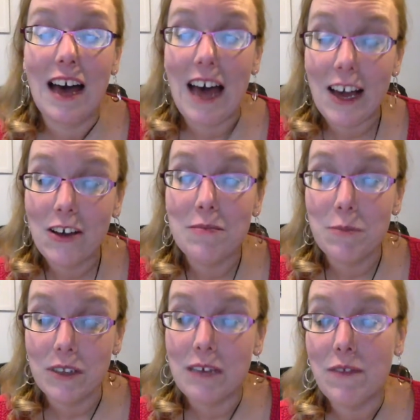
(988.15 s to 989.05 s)
I couldn't
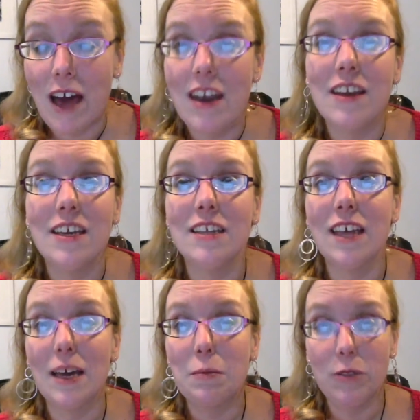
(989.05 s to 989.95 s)
believe that. And he
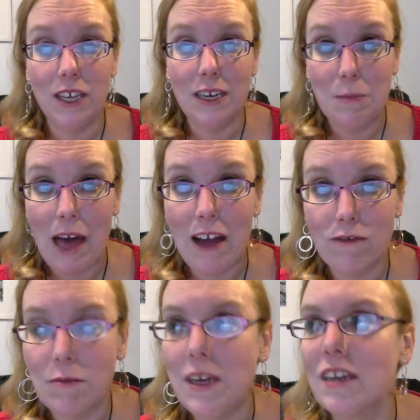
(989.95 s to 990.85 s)
like played it back
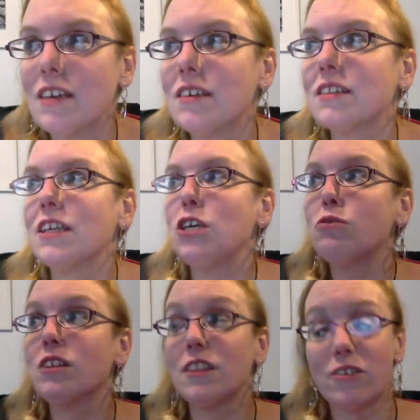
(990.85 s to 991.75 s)
for me. And you
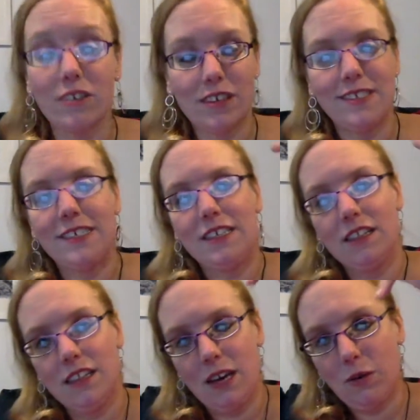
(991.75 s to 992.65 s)
could literally see the
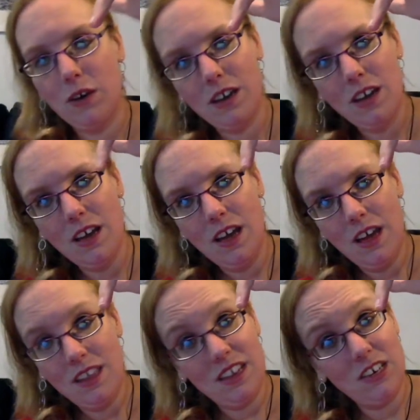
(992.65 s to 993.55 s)
liquid
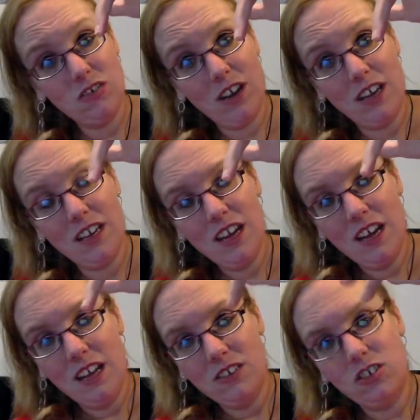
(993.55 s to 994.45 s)
that I drank,
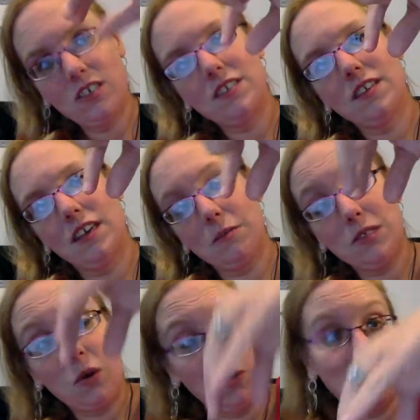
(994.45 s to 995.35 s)
just like it was
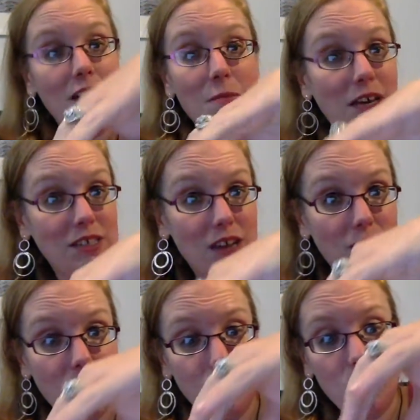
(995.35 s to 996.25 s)
going down my
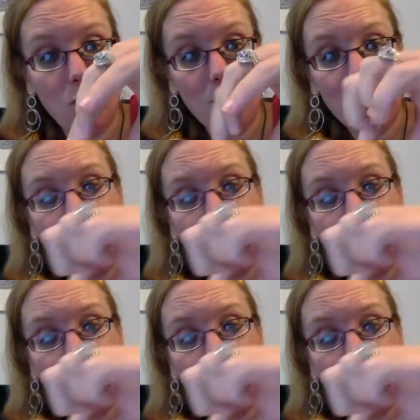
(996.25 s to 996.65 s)
esophagus normally.